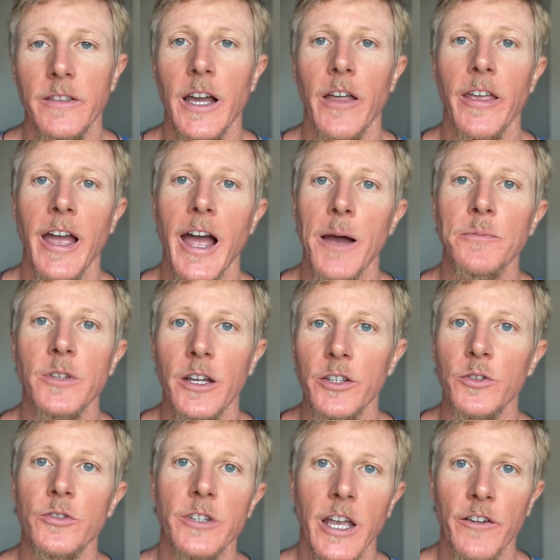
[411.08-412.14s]
Now, the apps I
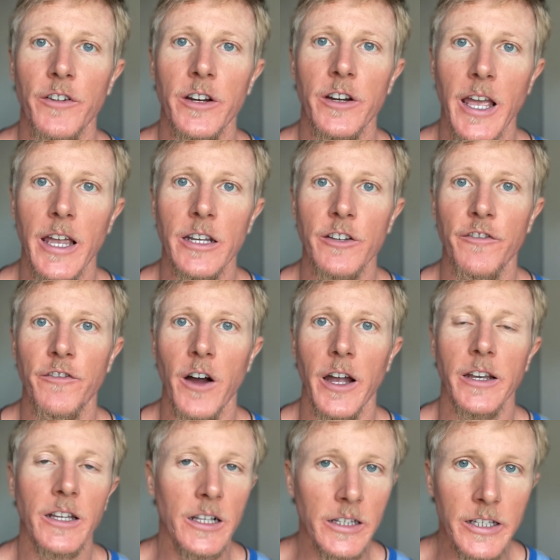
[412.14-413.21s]
used every day to
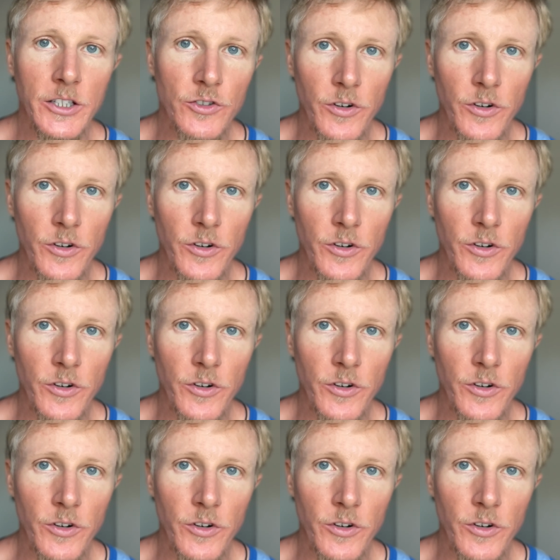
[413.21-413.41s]
find clean